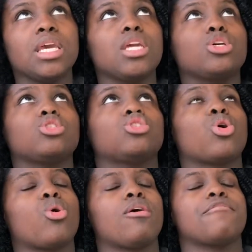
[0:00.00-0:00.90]
It is
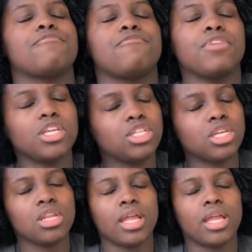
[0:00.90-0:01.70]
so efficient.